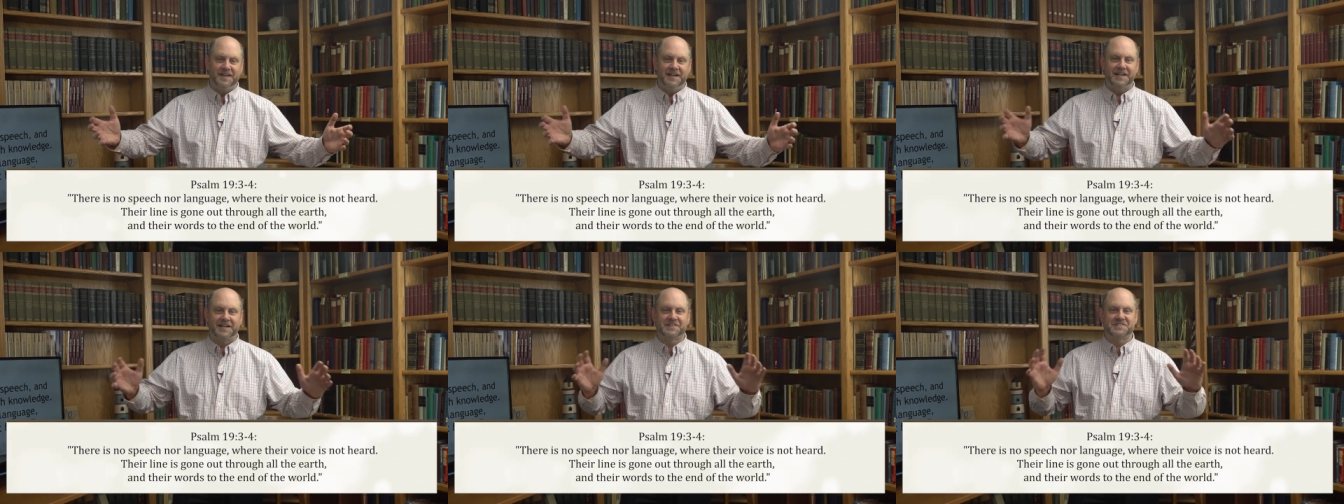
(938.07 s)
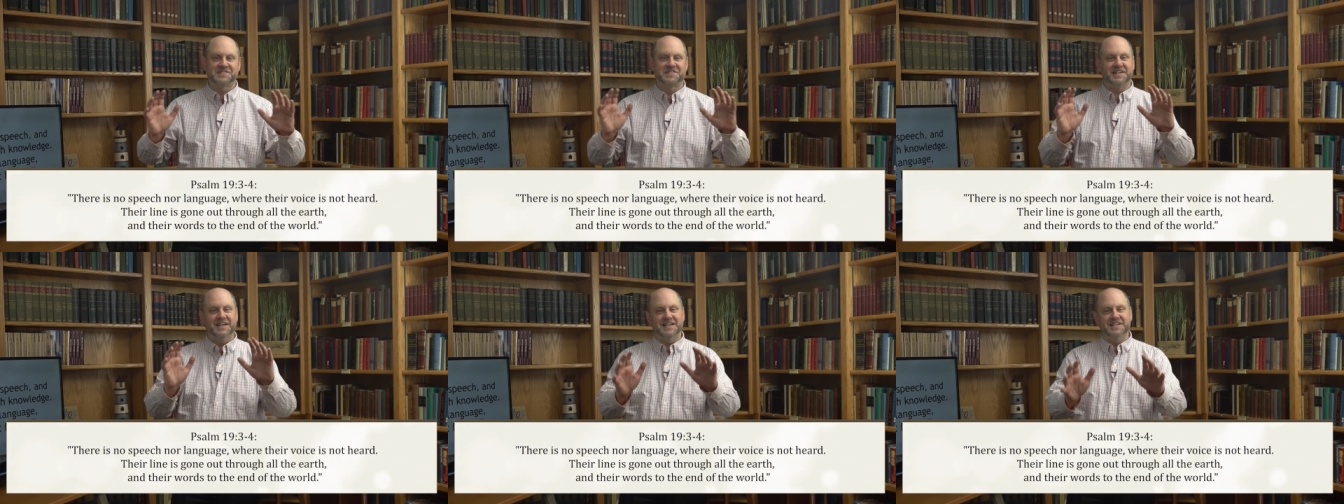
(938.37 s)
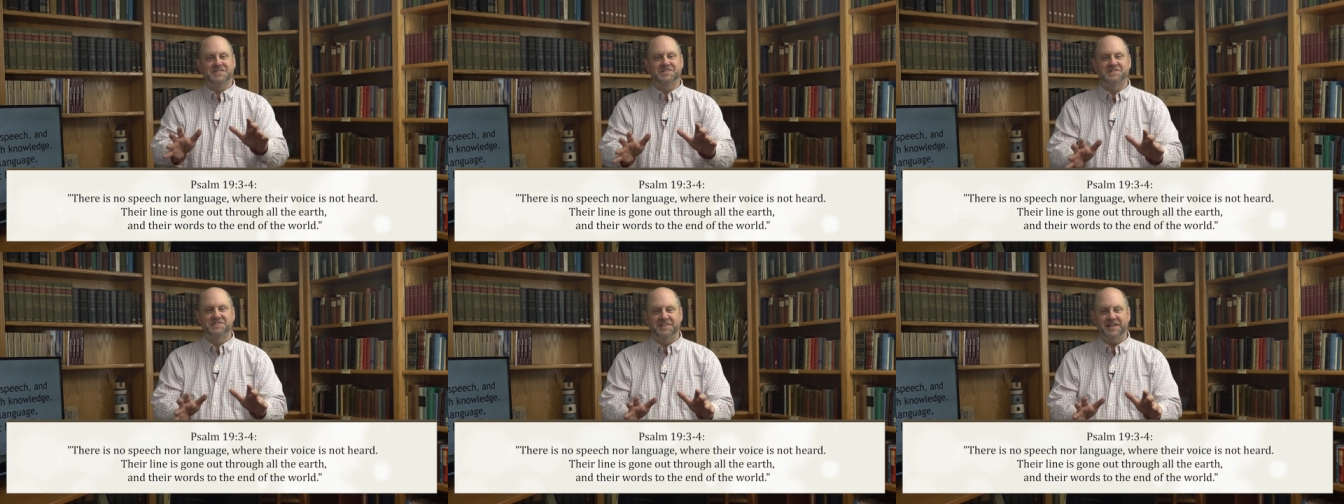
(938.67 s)
It
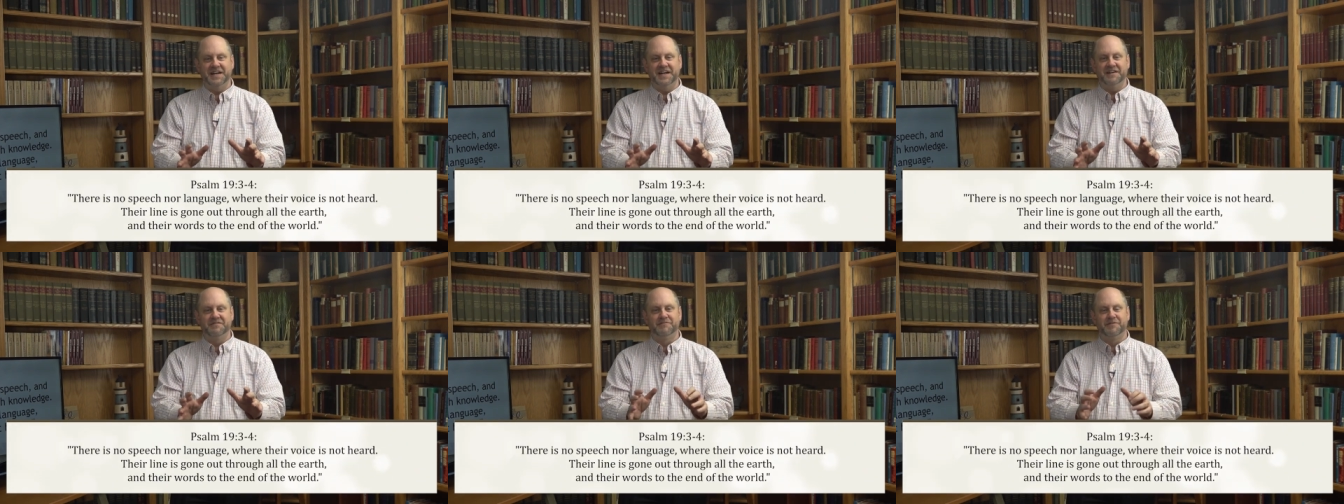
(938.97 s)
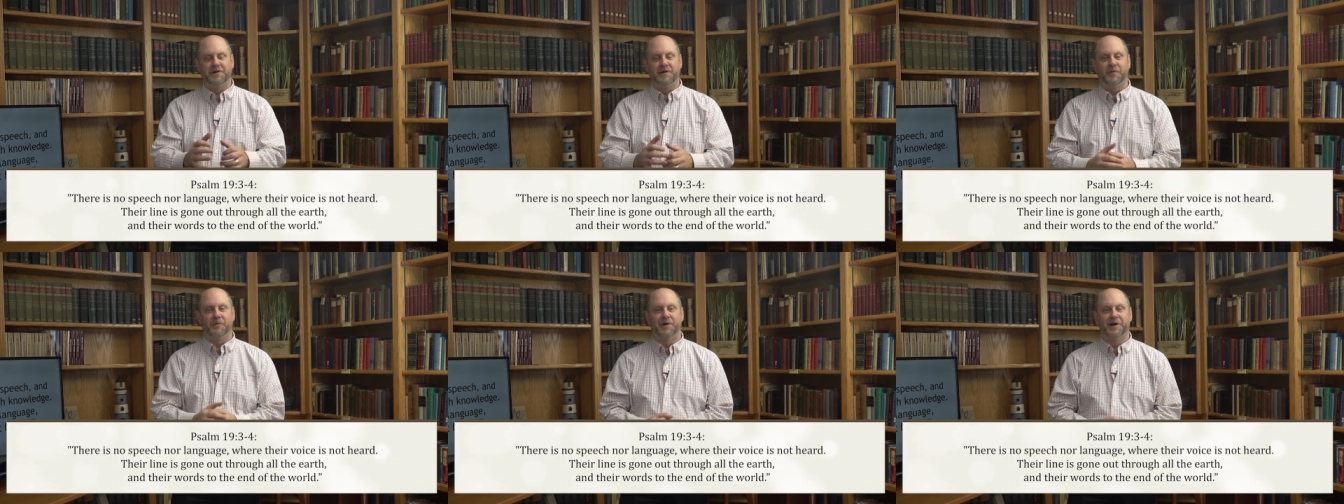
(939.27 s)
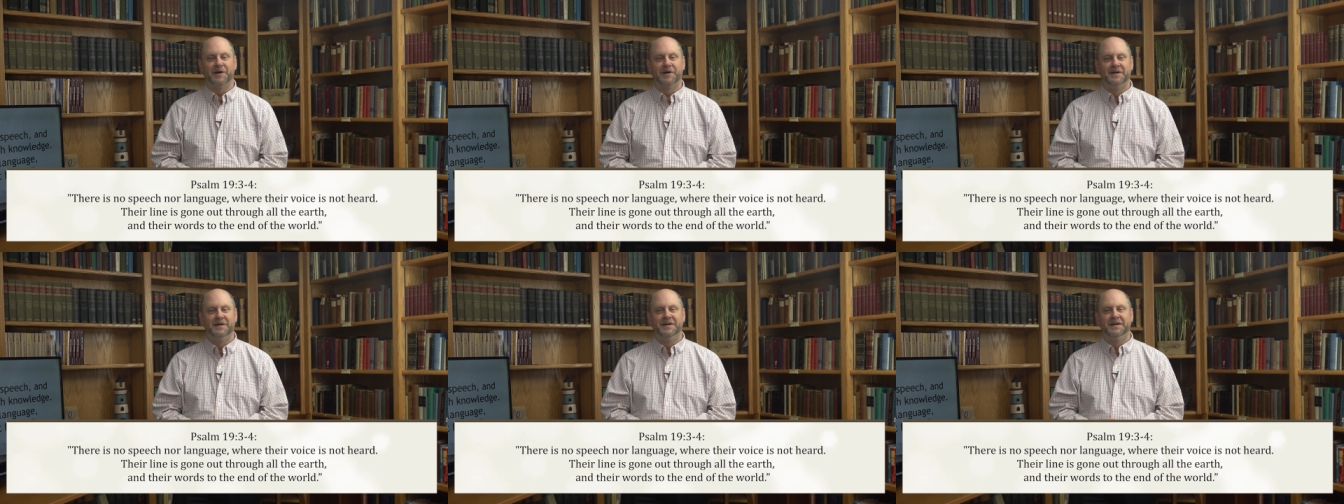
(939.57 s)
extends to
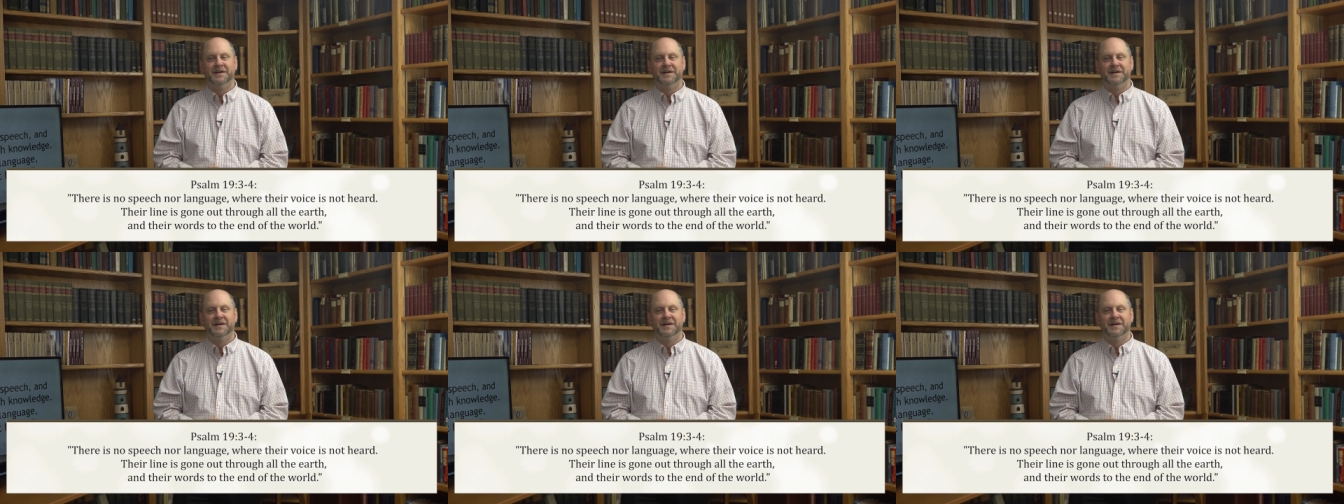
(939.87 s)
everywhere.